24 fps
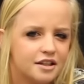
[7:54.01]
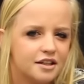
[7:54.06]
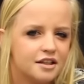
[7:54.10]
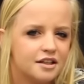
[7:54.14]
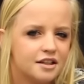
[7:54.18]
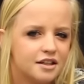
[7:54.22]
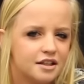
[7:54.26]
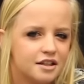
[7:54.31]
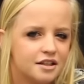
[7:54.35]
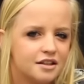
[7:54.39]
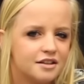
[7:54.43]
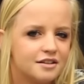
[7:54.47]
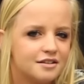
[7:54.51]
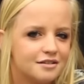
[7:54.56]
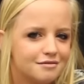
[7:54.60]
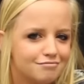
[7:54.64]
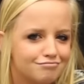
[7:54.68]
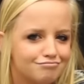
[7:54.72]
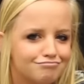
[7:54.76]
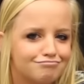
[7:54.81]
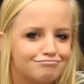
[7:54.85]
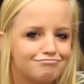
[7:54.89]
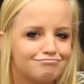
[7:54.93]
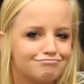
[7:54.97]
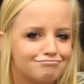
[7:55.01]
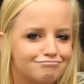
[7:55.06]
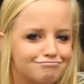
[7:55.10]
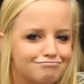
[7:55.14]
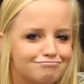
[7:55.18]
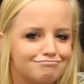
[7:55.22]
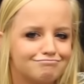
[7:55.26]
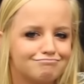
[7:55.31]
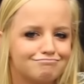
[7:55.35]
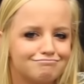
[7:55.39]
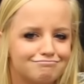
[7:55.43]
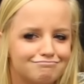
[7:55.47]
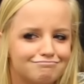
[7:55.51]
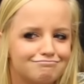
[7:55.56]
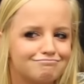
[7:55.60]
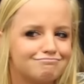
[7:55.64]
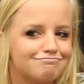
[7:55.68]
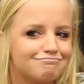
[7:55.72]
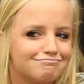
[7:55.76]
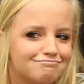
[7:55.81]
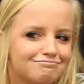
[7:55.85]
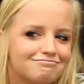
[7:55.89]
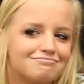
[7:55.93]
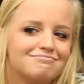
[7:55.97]

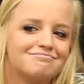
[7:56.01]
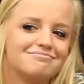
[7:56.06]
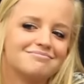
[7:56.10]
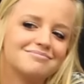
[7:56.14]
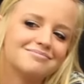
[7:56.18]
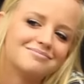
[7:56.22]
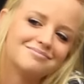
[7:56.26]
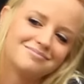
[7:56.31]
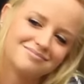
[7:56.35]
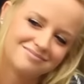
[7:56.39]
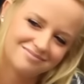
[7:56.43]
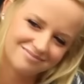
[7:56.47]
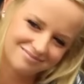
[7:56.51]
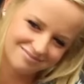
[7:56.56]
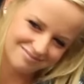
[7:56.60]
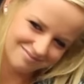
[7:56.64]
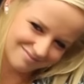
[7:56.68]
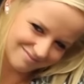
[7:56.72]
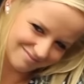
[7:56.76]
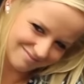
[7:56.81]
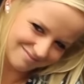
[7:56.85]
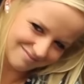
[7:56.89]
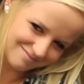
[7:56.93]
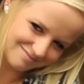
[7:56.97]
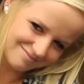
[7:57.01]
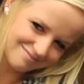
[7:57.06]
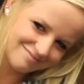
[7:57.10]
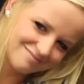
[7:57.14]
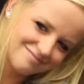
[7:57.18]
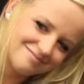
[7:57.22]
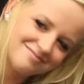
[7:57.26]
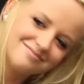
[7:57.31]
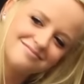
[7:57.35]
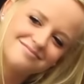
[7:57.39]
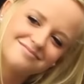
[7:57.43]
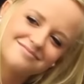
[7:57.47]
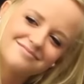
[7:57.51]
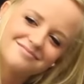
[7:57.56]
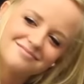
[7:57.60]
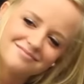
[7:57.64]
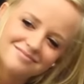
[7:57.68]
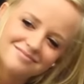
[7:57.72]
(silent)